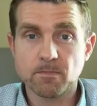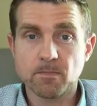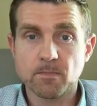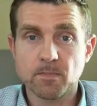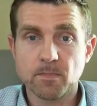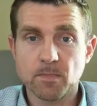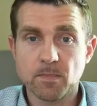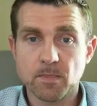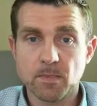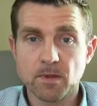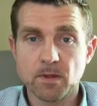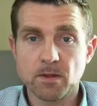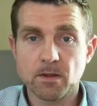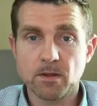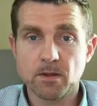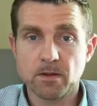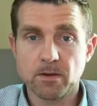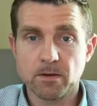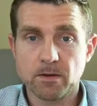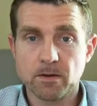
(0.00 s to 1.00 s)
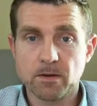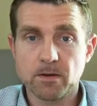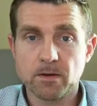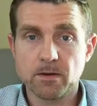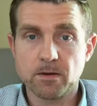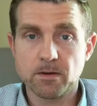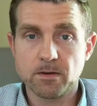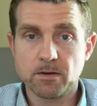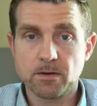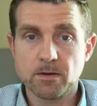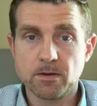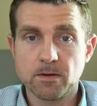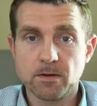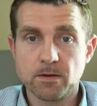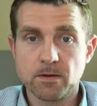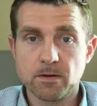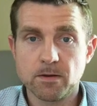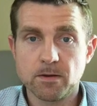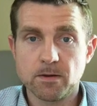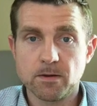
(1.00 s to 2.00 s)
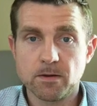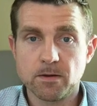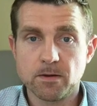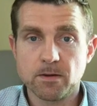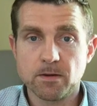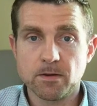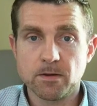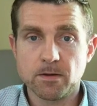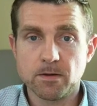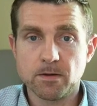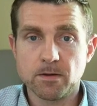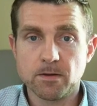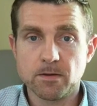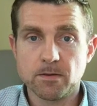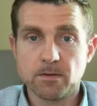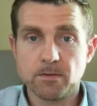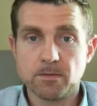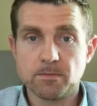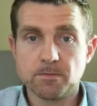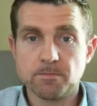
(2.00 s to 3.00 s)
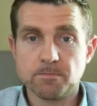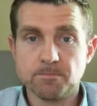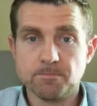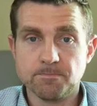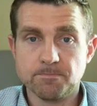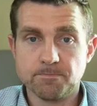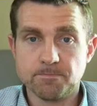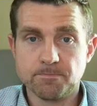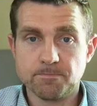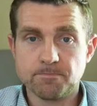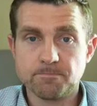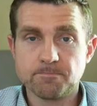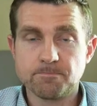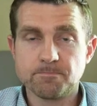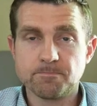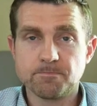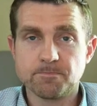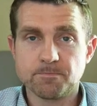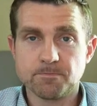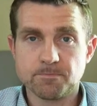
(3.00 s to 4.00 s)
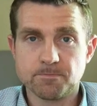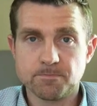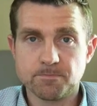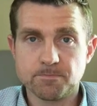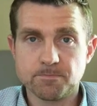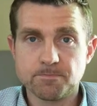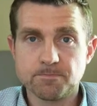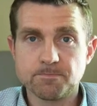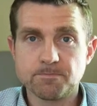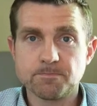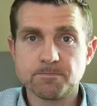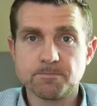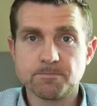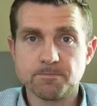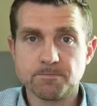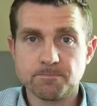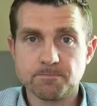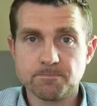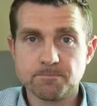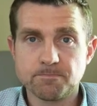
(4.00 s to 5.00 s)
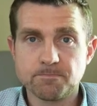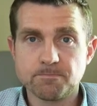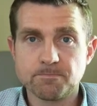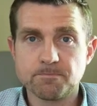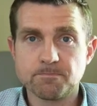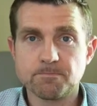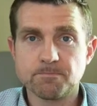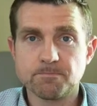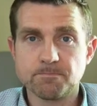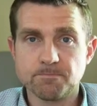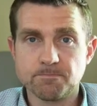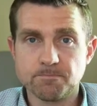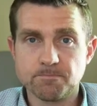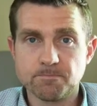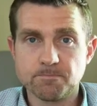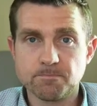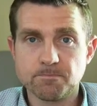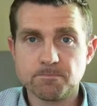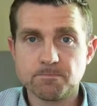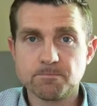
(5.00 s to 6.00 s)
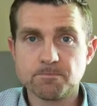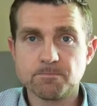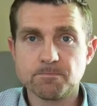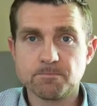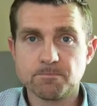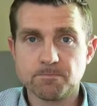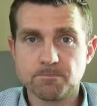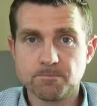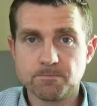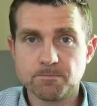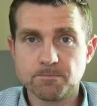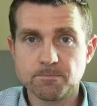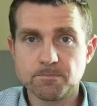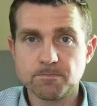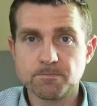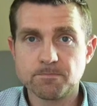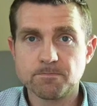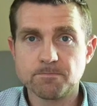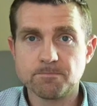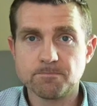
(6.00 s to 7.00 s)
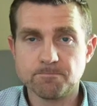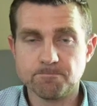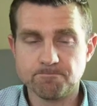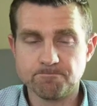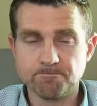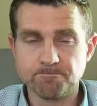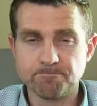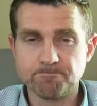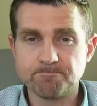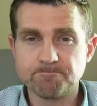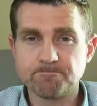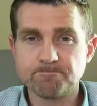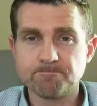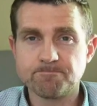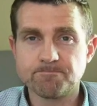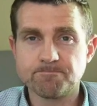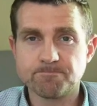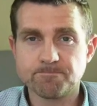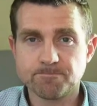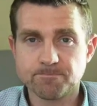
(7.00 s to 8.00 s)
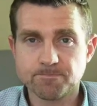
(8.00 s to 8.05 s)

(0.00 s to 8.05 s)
(silent)